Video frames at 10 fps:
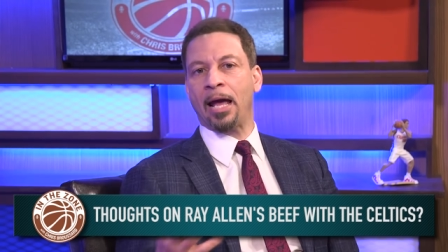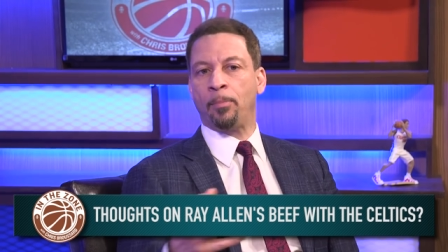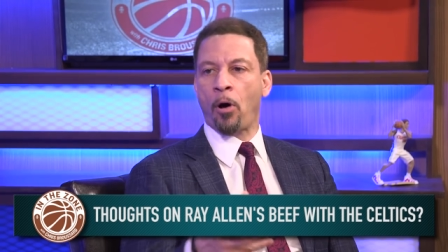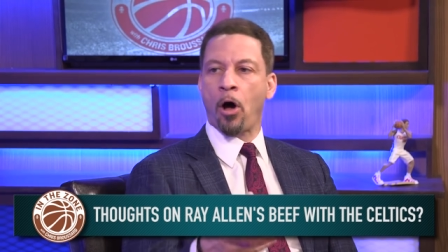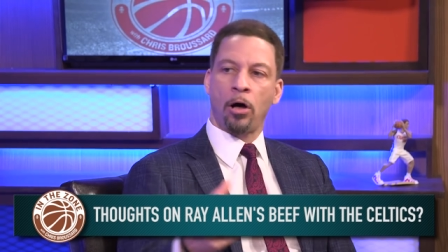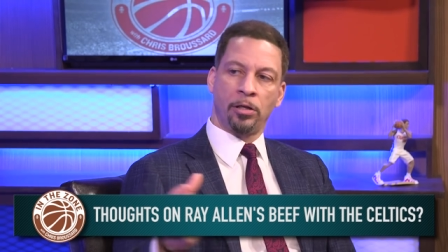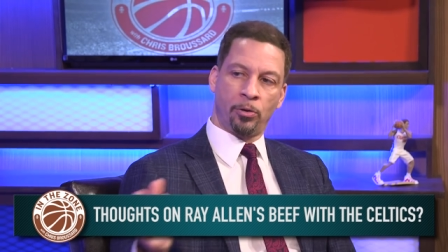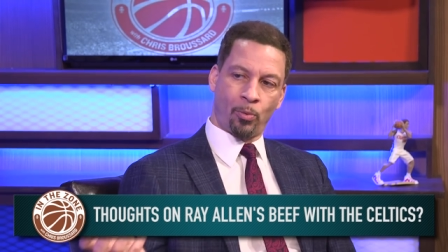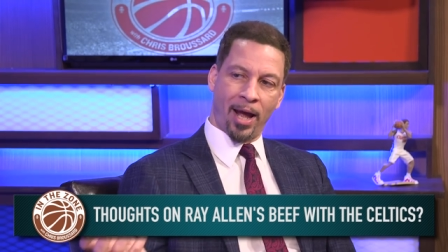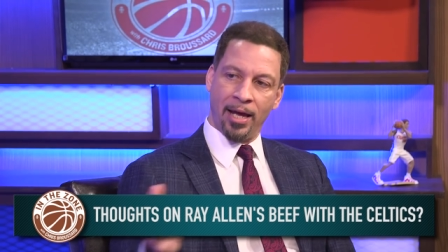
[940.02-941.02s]
like Paul
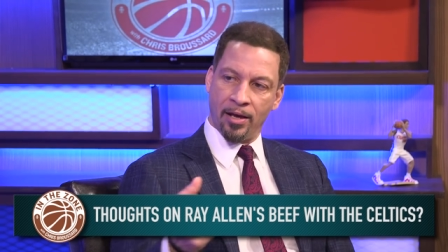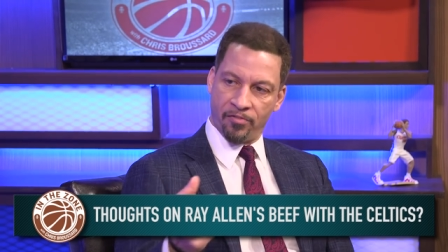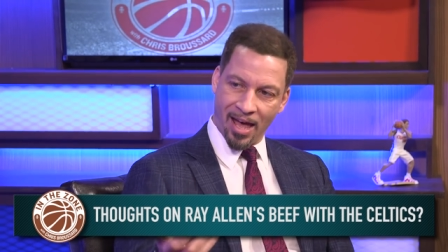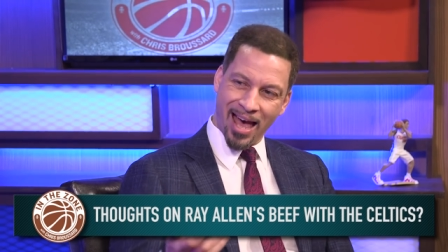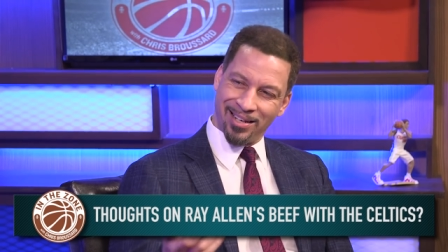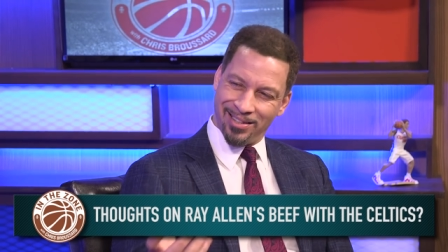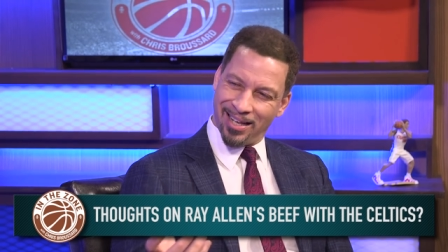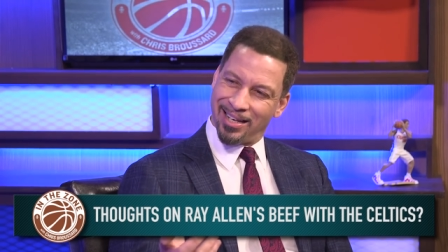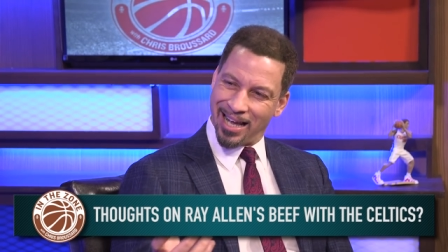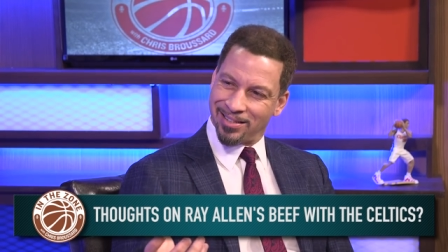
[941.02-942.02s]
and Ray have kind of
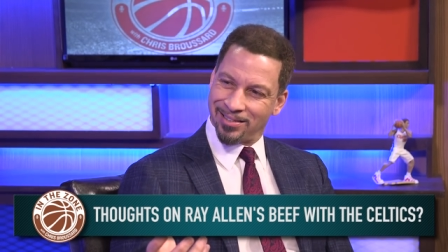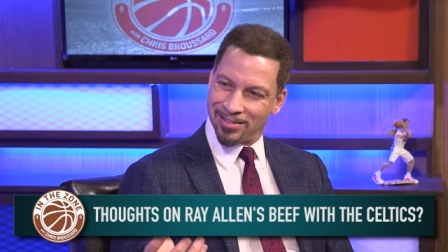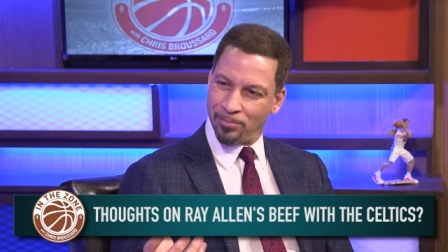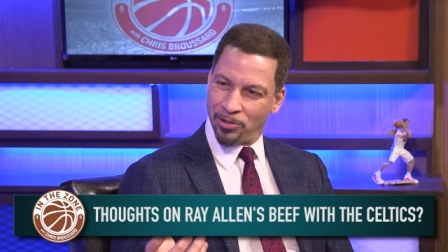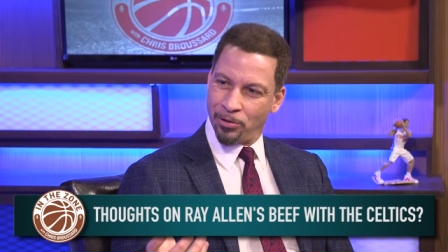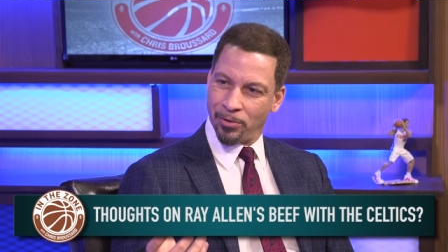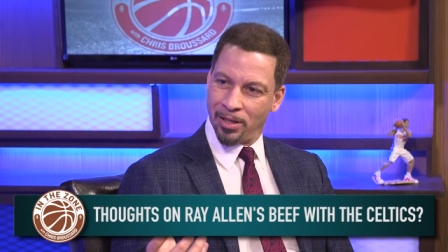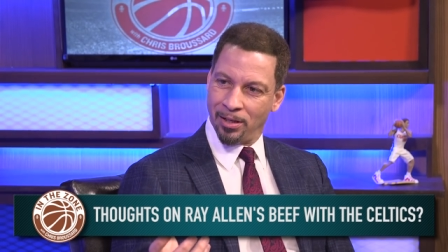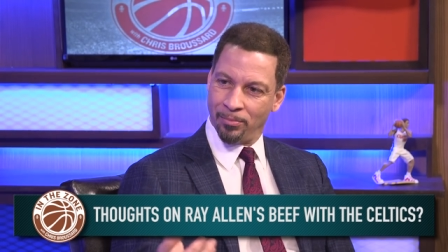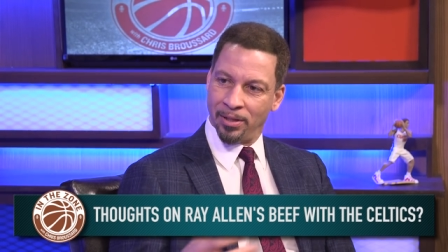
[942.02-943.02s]
done that to some
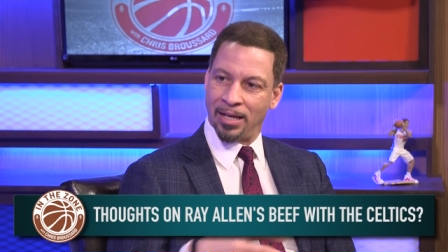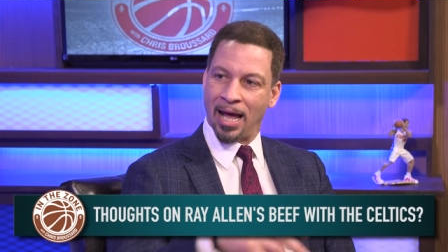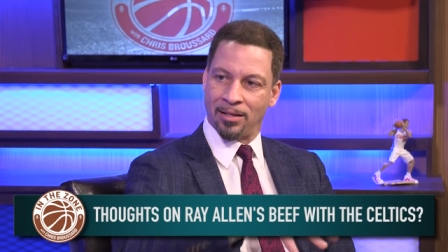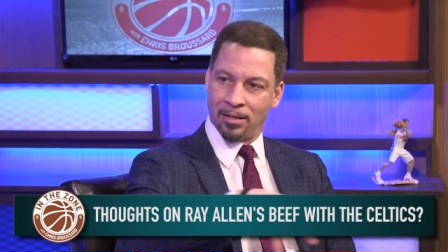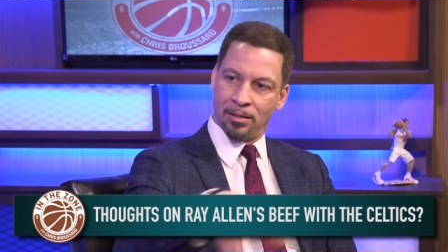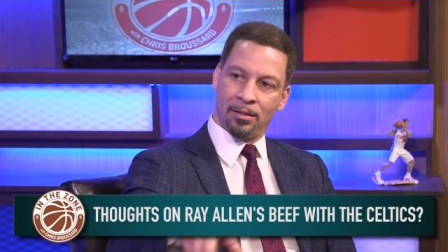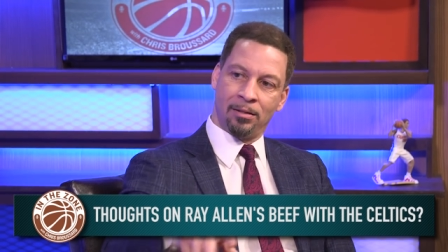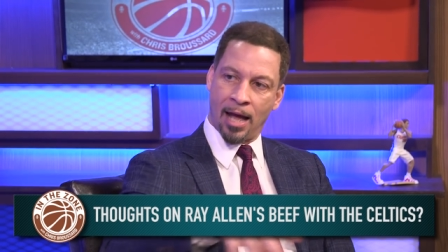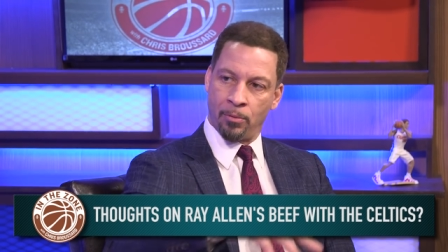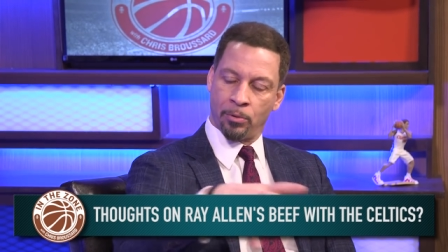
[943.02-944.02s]
degree, but not the
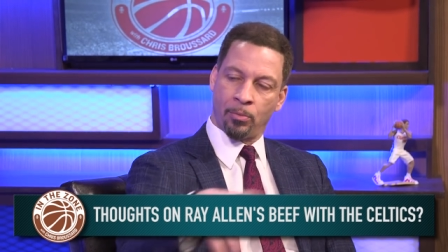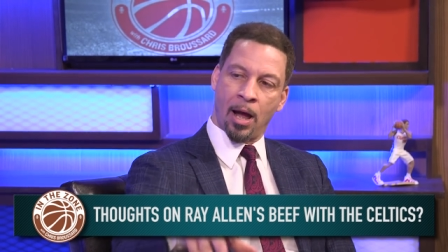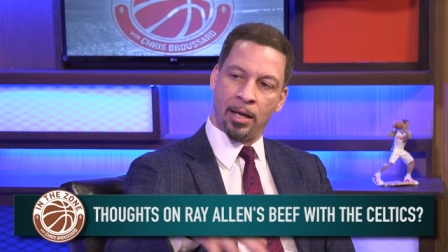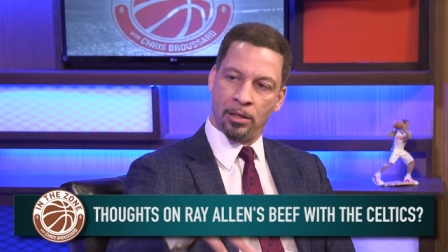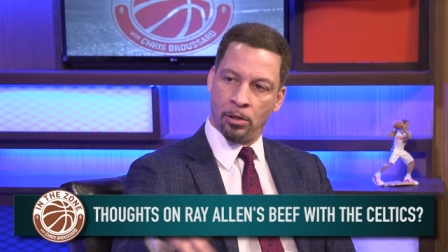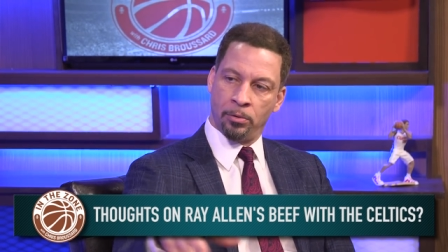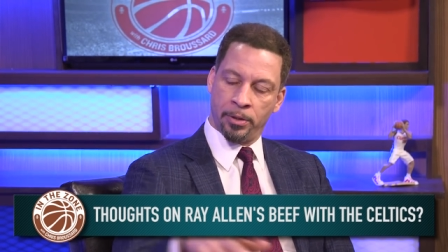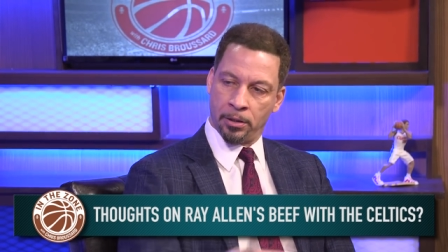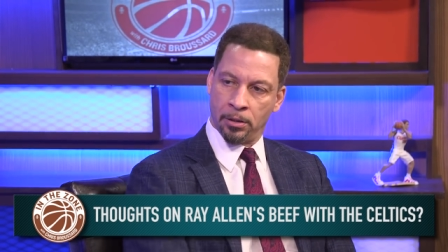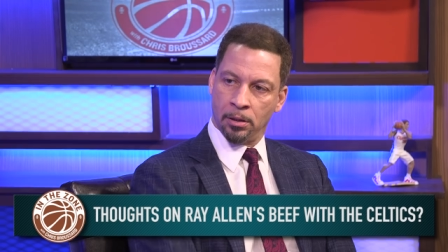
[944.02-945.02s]
not with Rondo
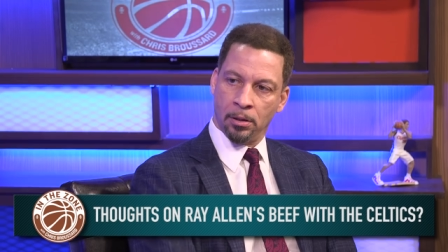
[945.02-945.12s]
and